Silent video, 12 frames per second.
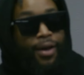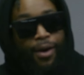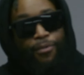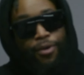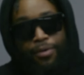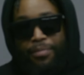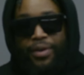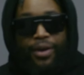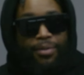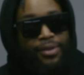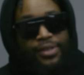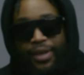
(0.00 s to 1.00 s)
I want to be
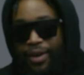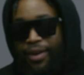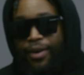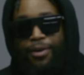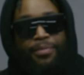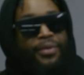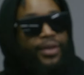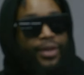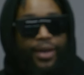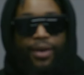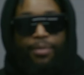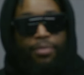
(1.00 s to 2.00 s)
able to tell the homie,
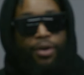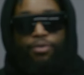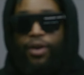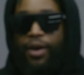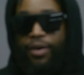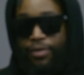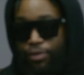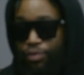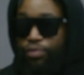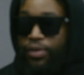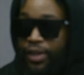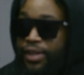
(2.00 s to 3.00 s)
yeah, bro, nah,
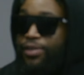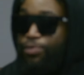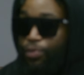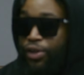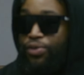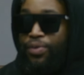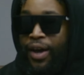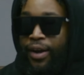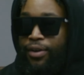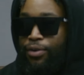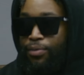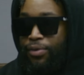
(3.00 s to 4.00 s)
this is what you got
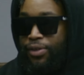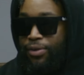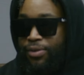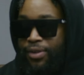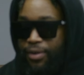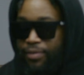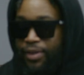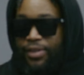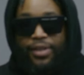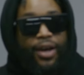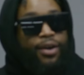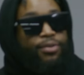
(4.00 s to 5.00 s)
to do with your stuff. This
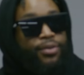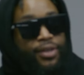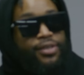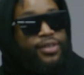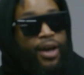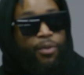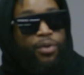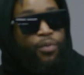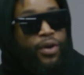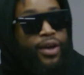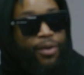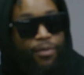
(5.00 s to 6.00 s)
is how we
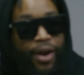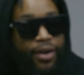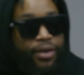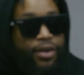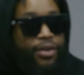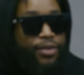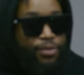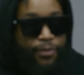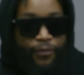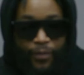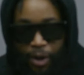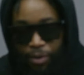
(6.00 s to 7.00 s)
win right here. You
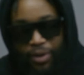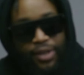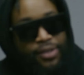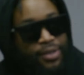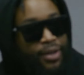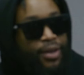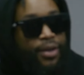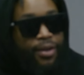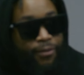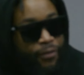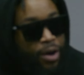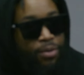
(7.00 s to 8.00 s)
follow this,
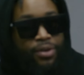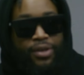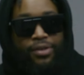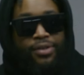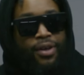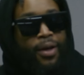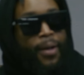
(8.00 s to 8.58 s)
follow this.